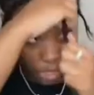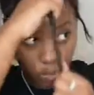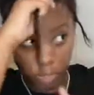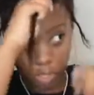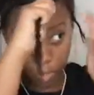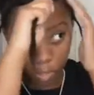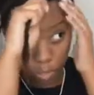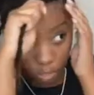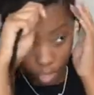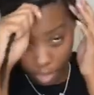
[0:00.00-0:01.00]
This is what
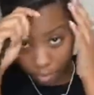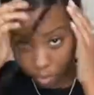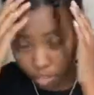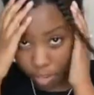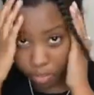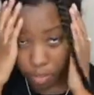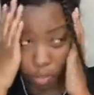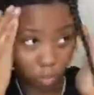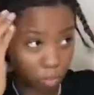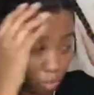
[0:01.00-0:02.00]
you should have. You have your
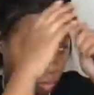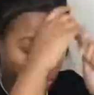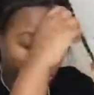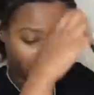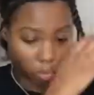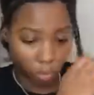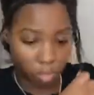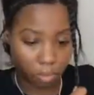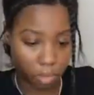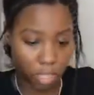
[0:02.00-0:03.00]
2 or
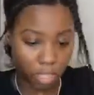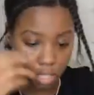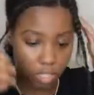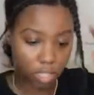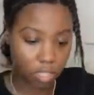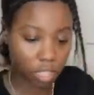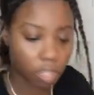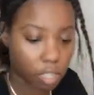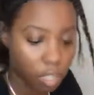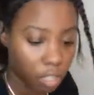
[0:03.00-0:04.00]
3 braids.
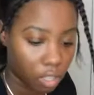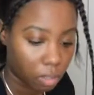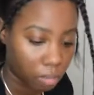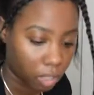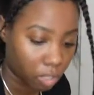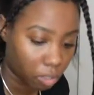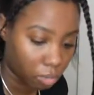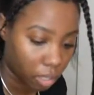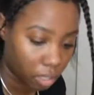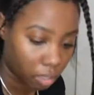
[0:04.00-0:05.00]
Let me turn
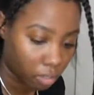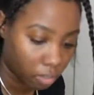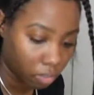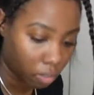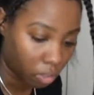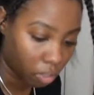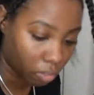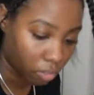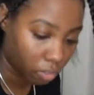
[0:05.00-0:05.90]
my phone on.